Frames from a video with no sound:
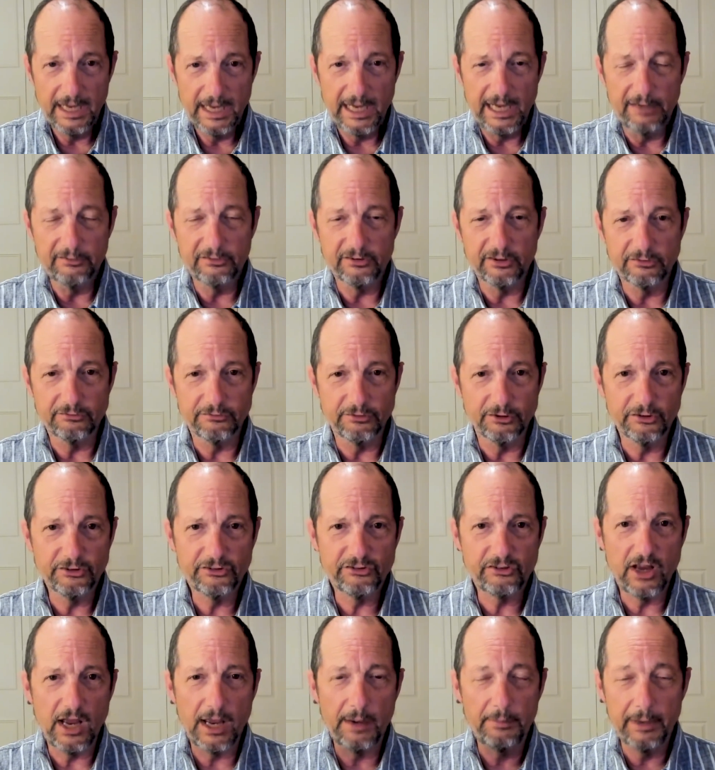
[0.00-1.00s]
It was the first
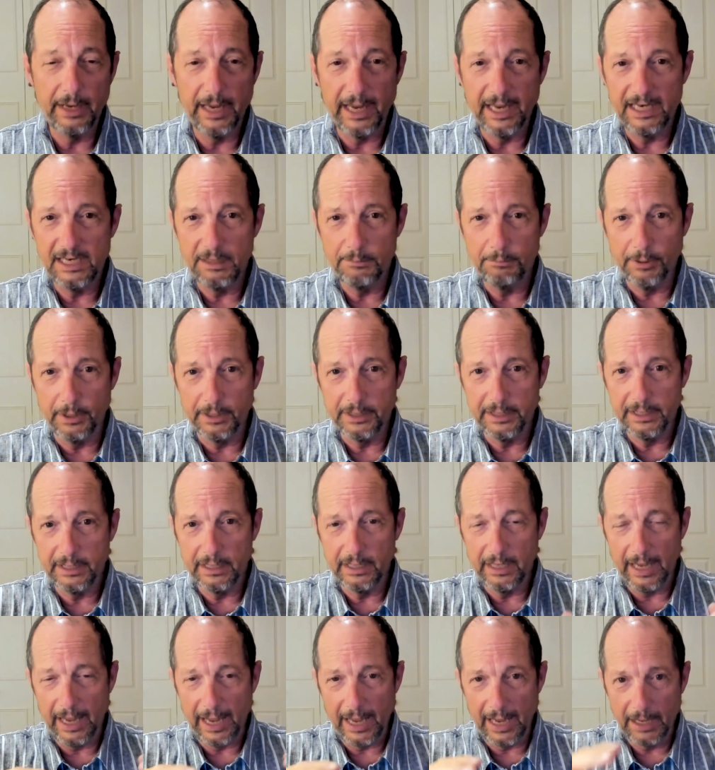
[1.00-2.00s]
time
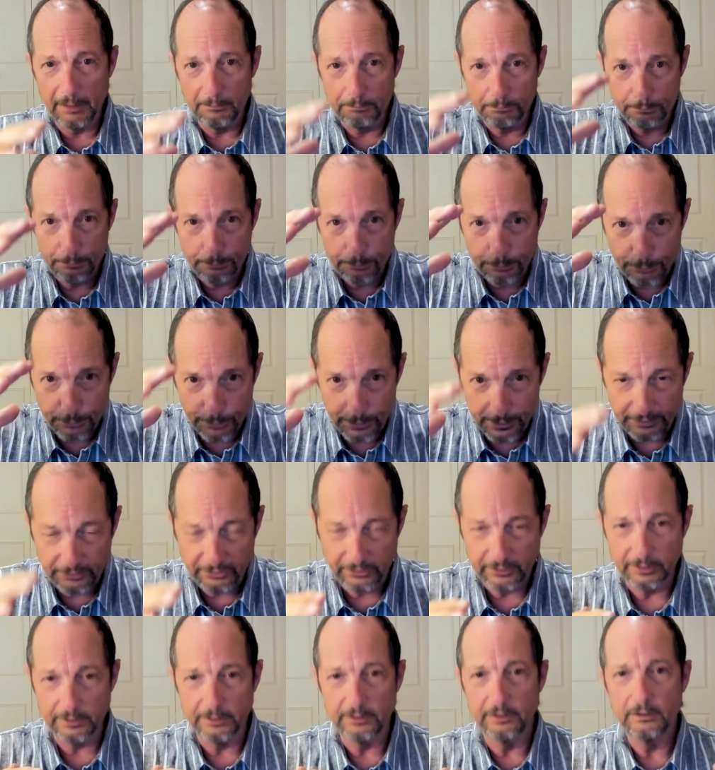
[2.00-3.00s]
anybody had
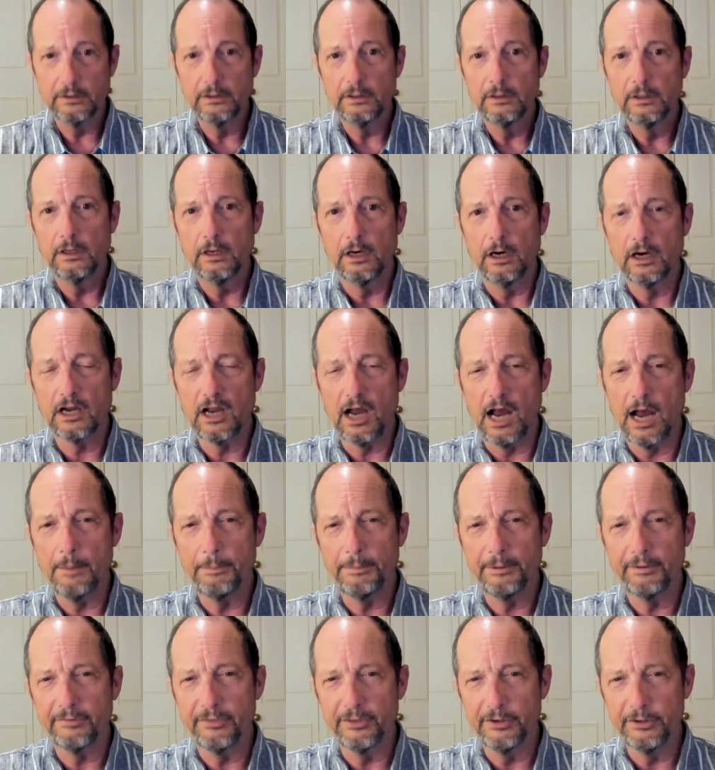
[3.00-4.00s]
printed a
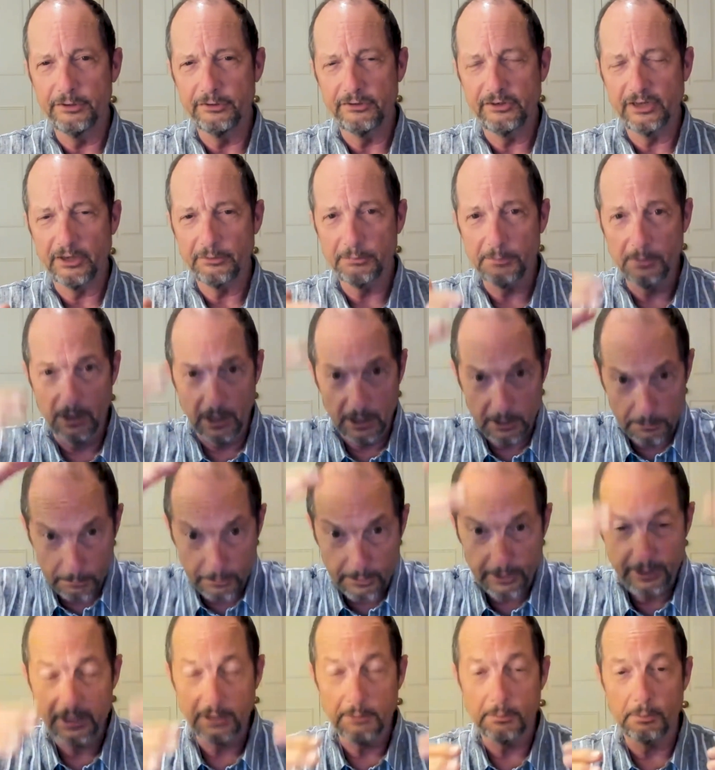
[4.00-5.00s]
copy of the New Testament on a
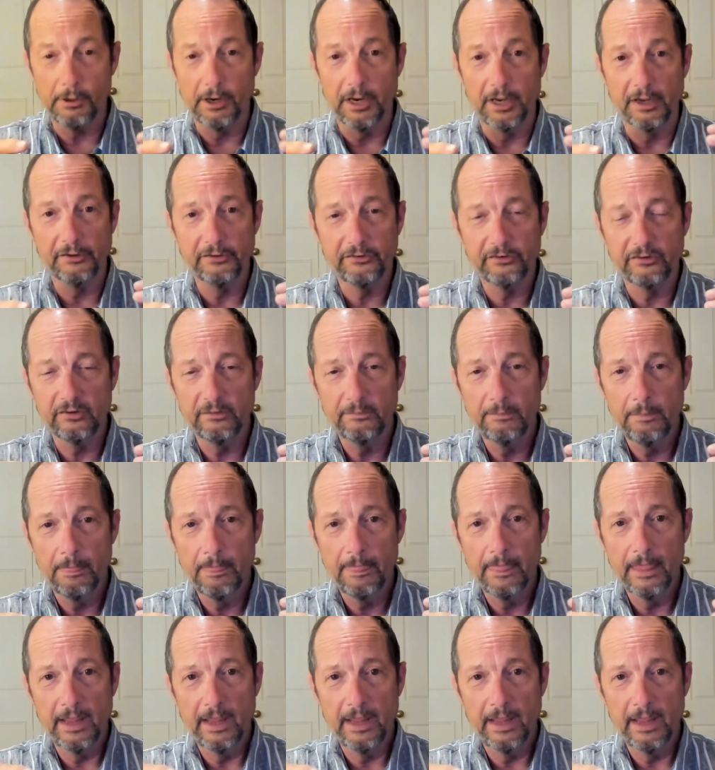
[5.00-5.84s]
printing press,